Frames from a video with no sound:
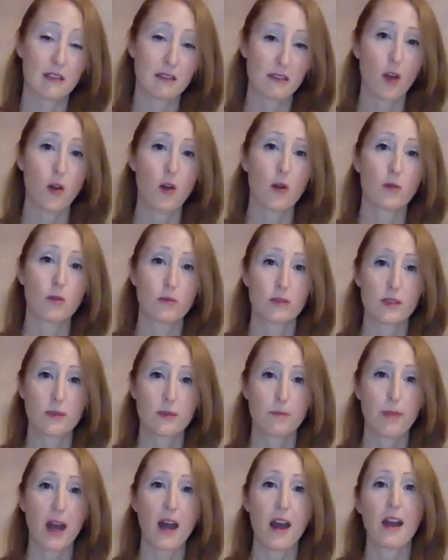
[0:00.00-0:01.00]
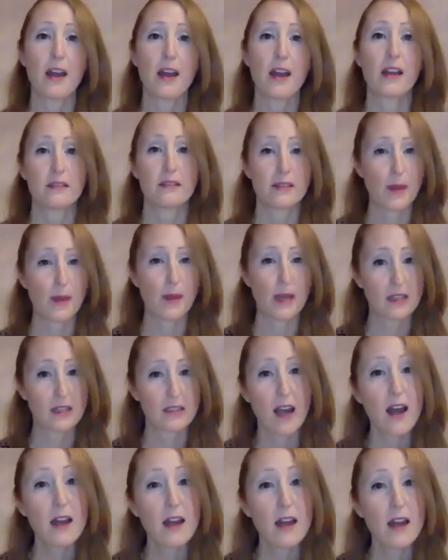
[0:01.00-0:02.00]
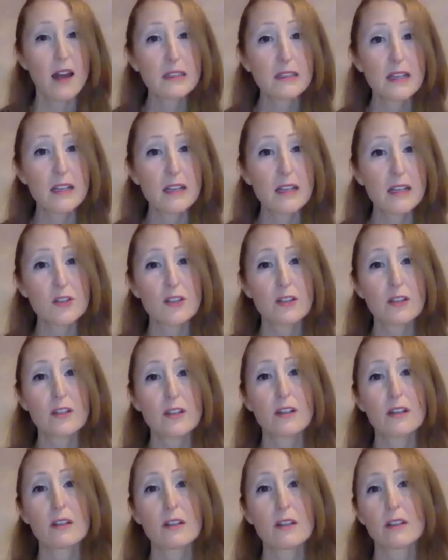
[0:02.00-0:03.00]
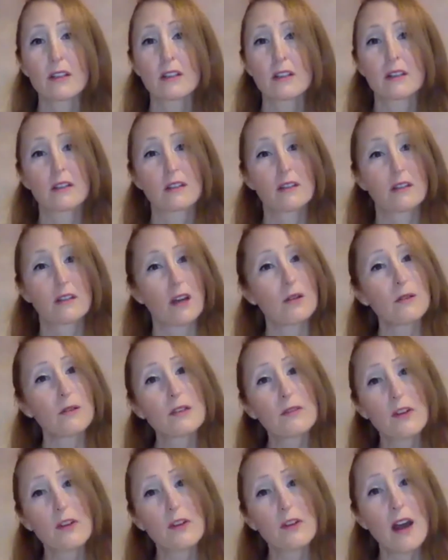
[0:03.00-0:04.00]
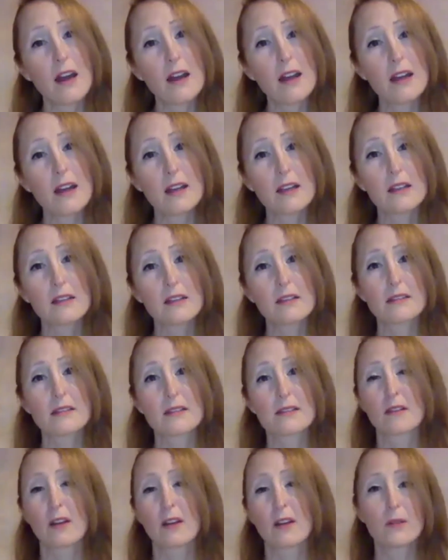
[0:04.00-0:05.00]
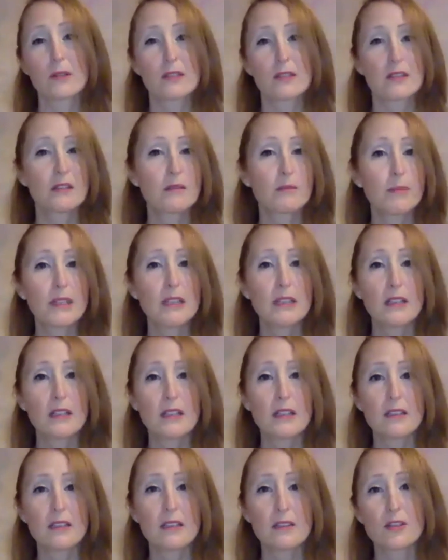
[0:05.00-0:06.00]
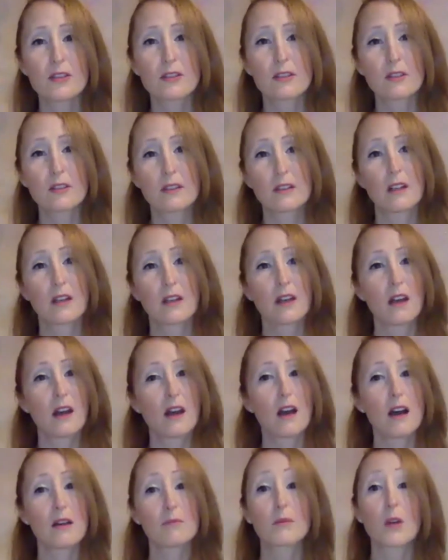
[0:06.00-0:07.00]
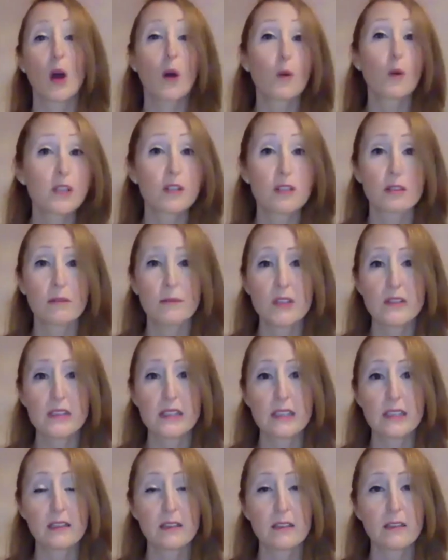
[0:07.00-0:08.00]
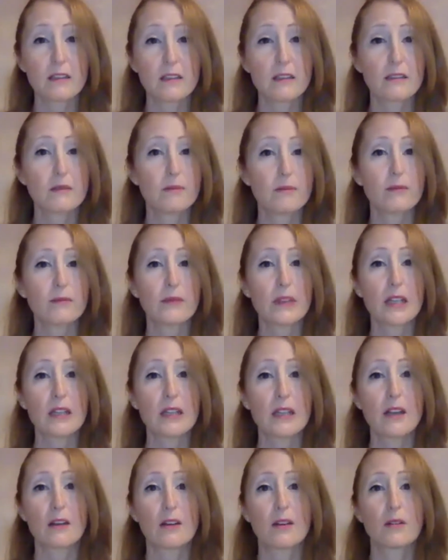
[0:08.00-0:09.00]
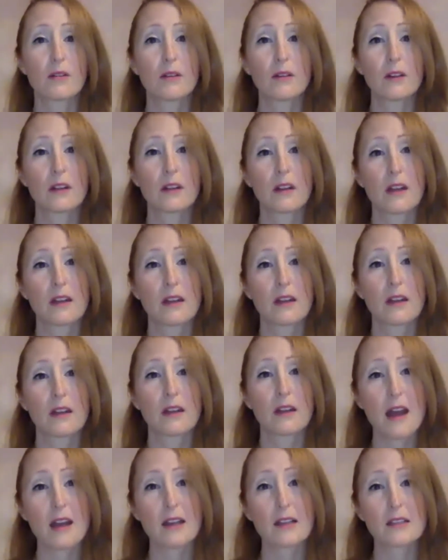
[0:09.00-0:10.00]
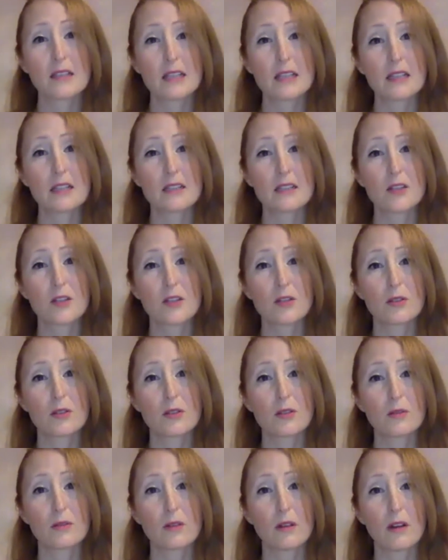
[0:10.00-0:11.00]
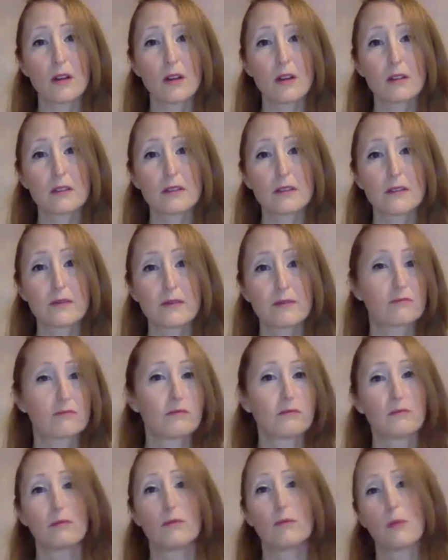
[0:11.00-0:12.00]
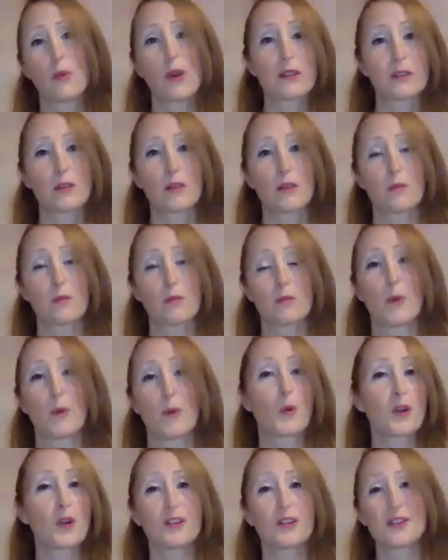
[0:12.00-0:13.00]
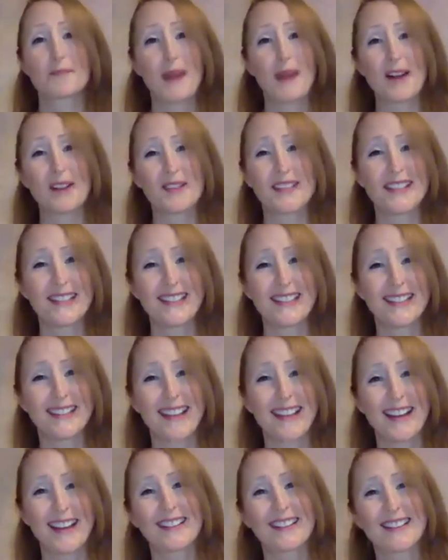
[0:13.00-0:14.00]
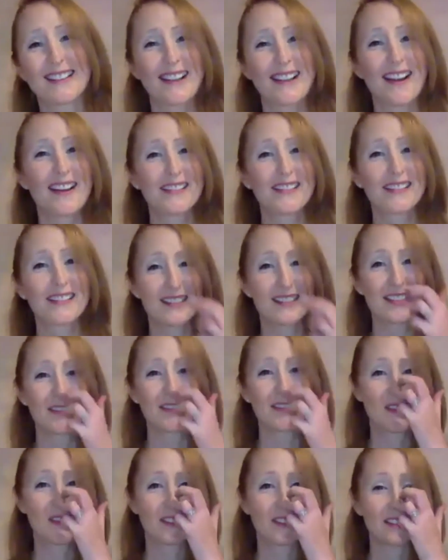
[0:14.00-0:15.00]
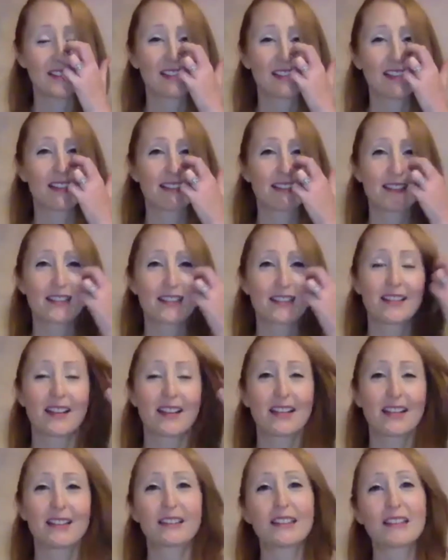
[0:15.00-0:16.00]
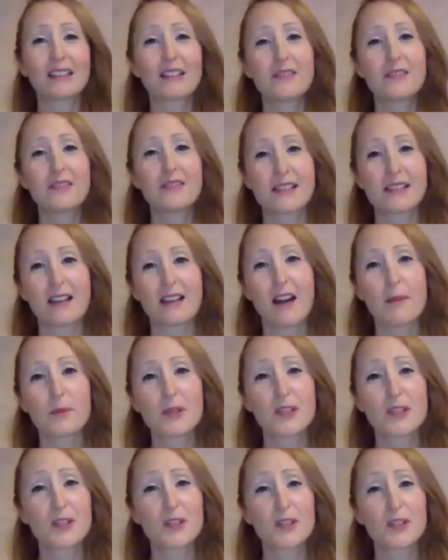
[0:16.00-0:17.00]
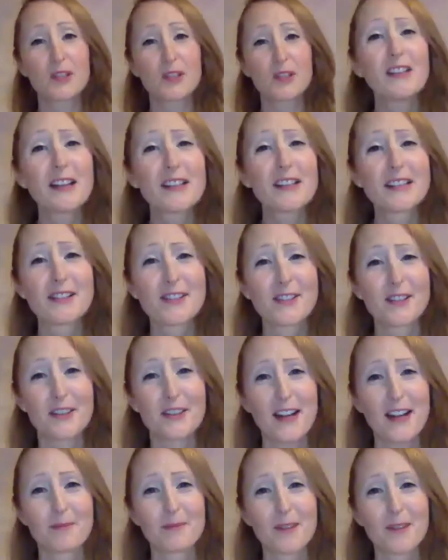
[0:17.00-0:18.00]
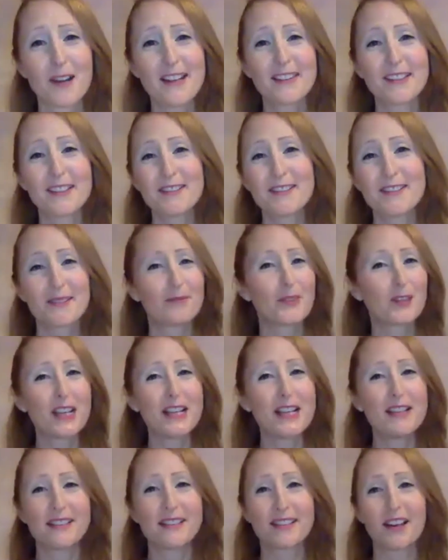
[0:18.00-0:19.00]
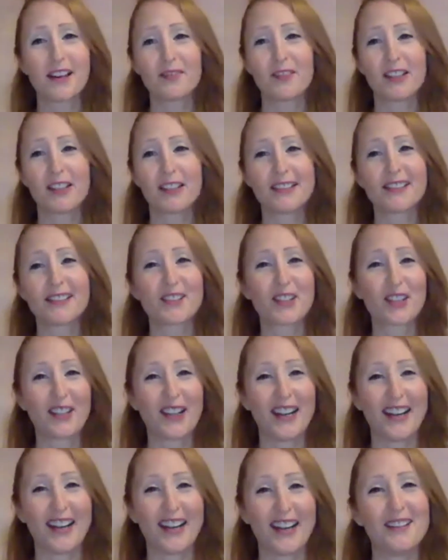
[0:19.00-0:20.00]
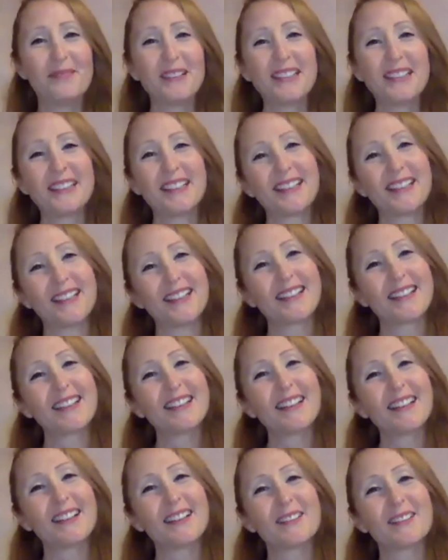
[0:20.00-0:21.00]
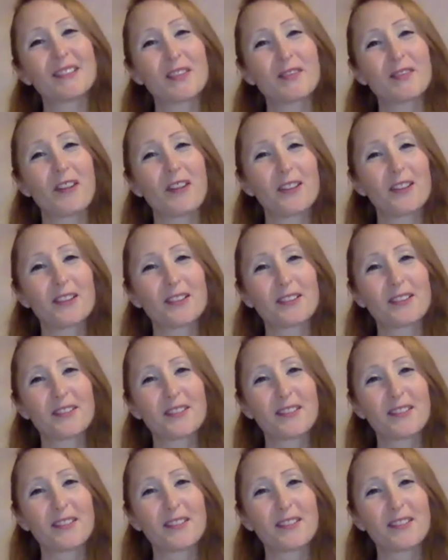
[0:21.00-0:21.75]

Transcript: honed by spending time in nature, going for hikes, going to the beach, going to a museum, you know, connecting to all of what the world's bounty that is constantly filling us and gives us that opportunity. Even on Instagram, right? There's some great stuff on Instagram. You know, you follow